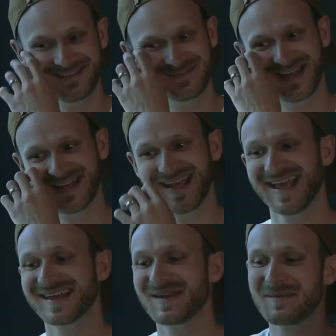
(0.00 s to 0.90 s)
but
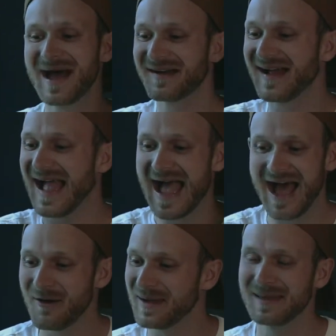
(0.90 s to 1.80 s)
no matter
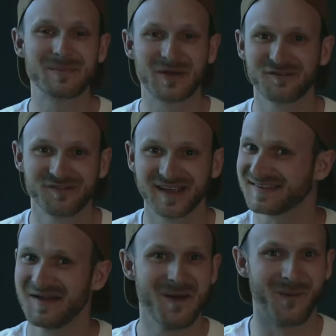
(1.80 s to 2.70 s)
how
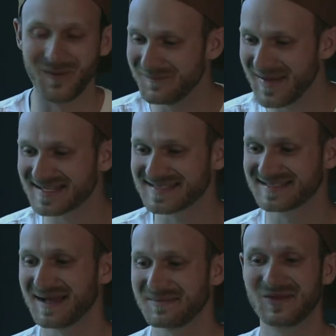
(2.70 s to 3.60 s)
imperfect or
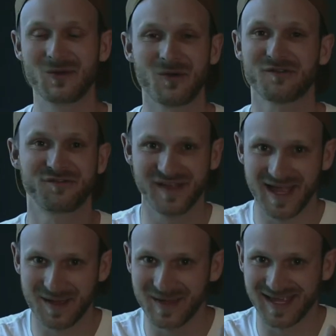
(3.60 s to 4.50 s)
messed up your
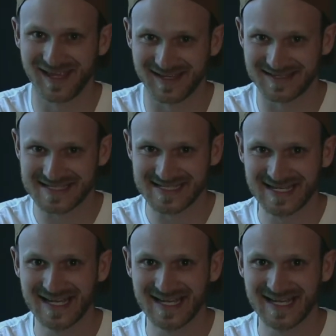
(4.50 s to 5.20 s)
fam is,